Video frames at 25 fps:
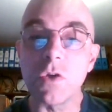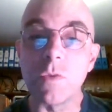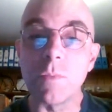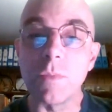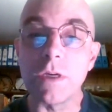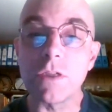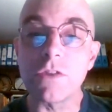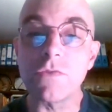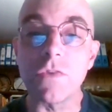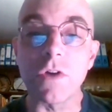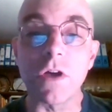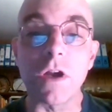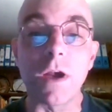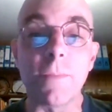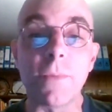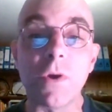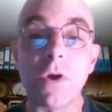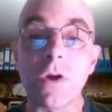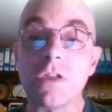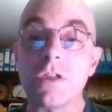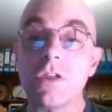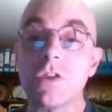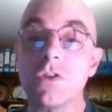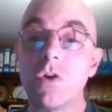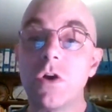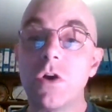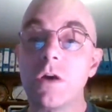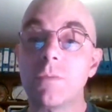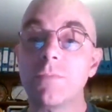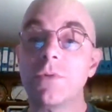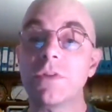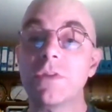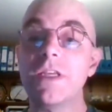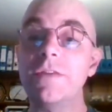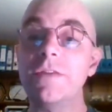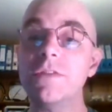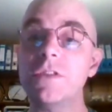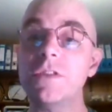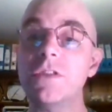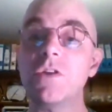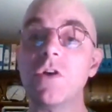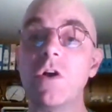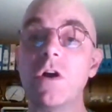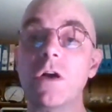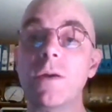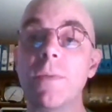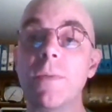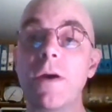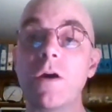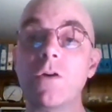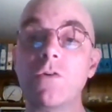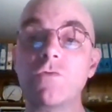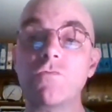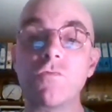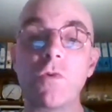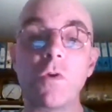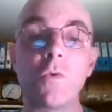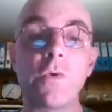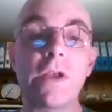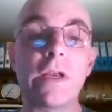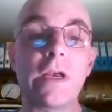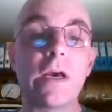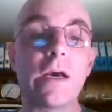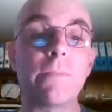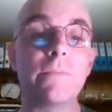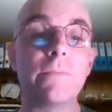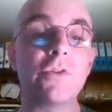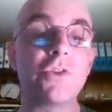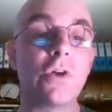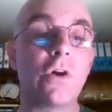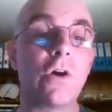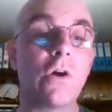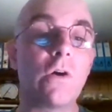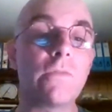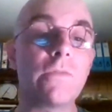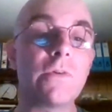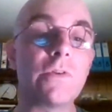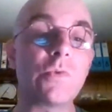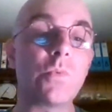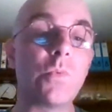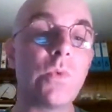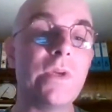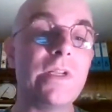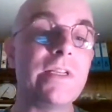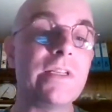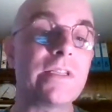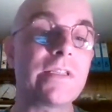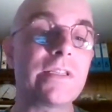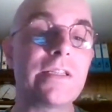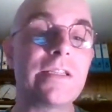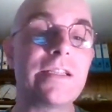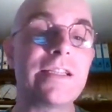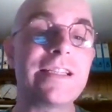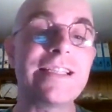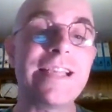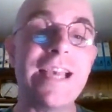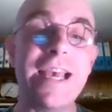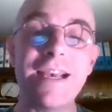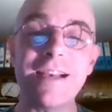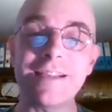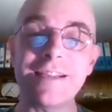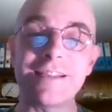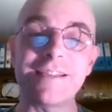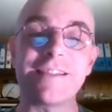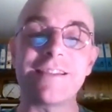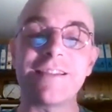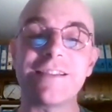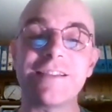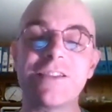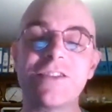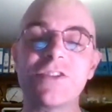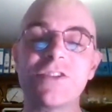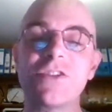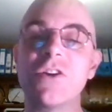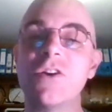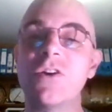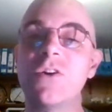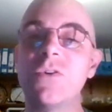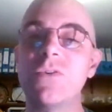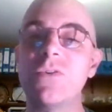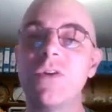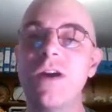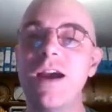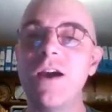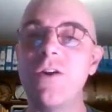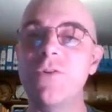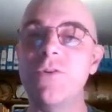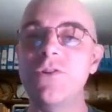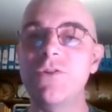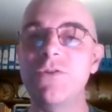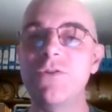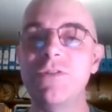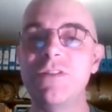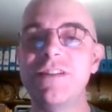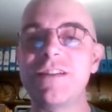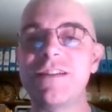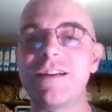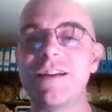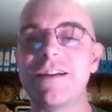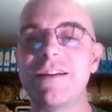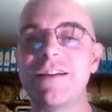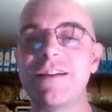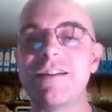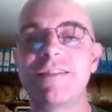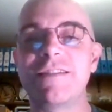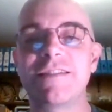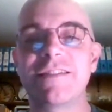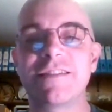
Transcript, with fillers: so much for coming on to Talk Beliefs to talk about growing up Jehovah's Witness in Texas. So how are you doing today?